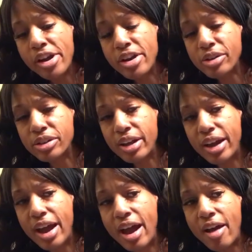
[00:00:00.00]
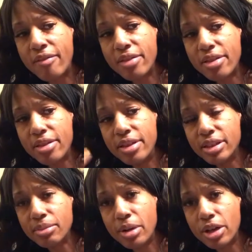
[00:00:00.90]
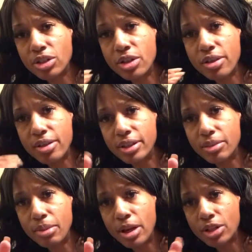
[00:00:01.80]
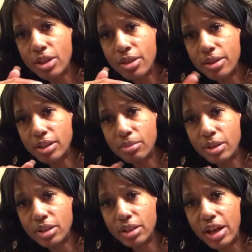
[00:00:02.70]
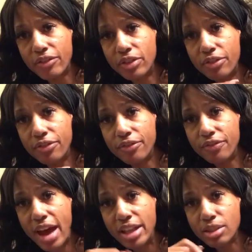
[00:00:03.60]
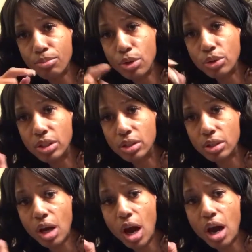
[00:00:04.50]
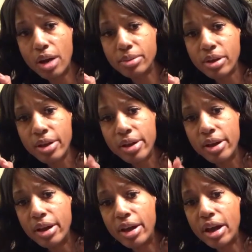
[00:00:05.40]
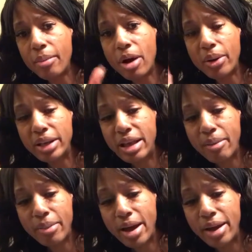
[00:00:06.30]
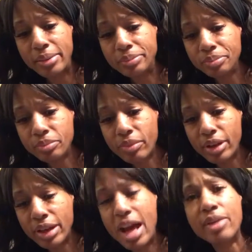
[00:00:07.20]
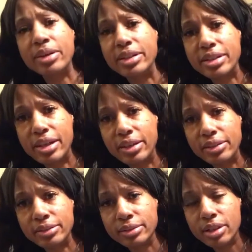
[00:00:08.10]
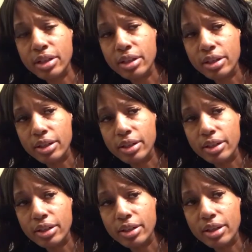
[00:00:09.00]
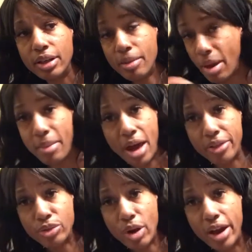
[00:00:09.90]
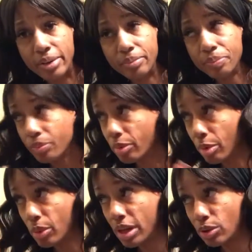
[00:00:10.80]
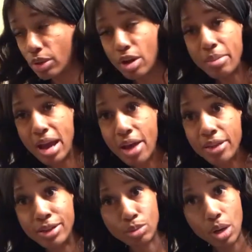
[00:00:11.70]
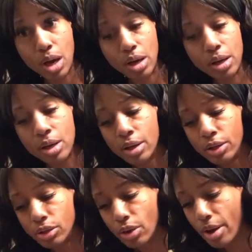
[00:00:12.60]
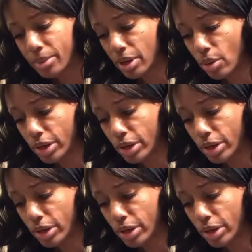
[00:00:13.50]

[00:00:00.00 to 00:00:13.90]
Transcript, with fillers: it'll say I have this much and this much and this much left of fats, proteins, and carbs, and I'm already at my calorie intake. And my math is right, but when I do their math, it's wrong. So I'm not